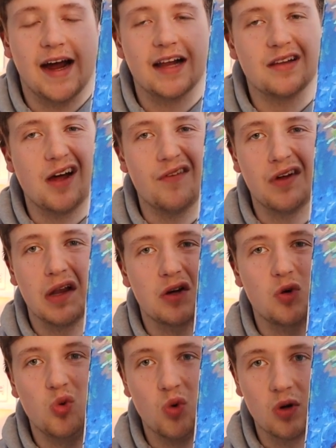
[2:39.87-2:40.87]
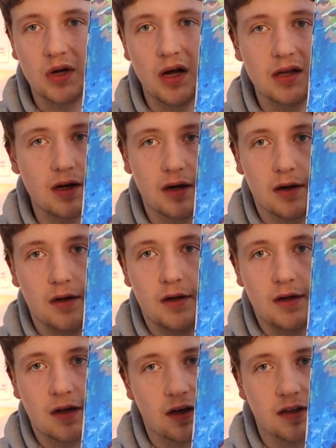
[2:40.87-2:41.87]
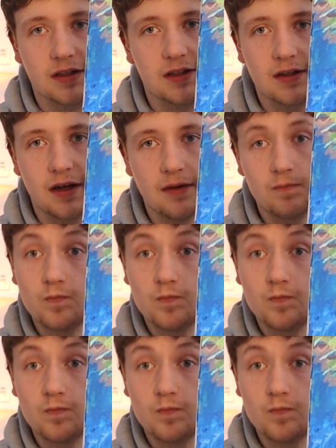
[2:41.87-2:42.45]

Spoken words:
and I love a cool color, because